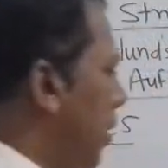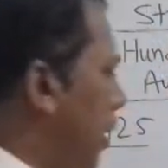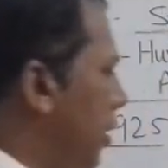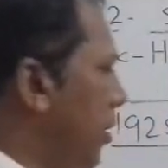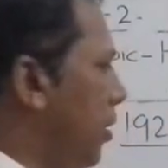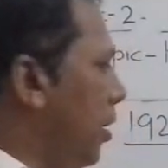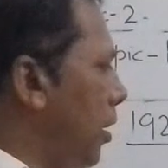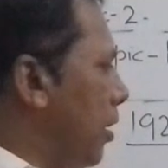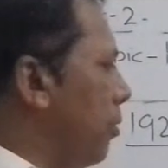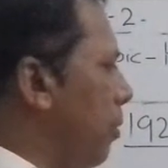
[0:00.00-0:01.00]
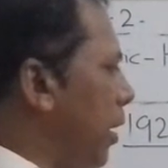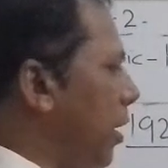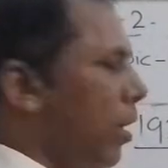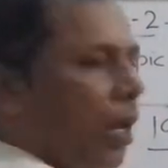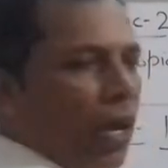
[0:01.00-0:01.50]
that is
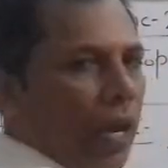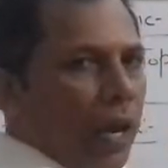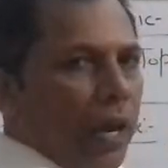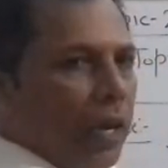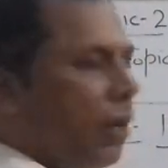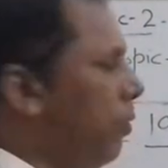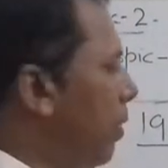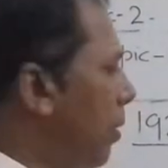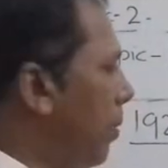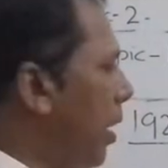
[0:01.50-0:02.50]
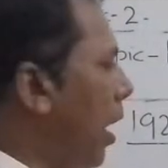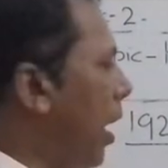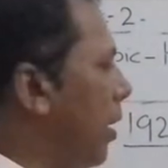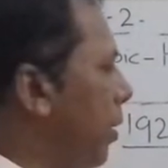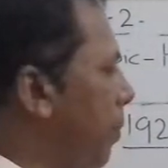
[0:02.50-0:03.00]
dxy, and will be
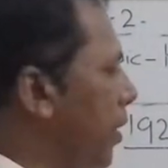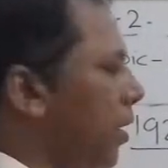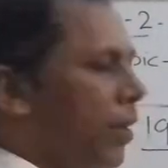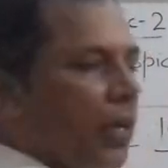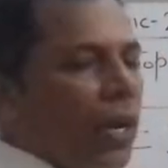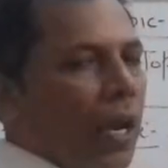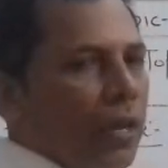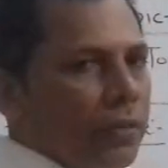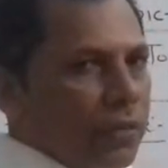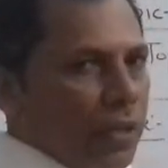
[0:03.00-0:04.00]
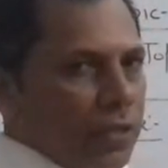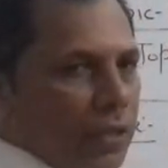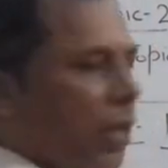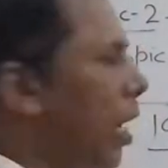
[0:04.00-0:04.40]
represented as such.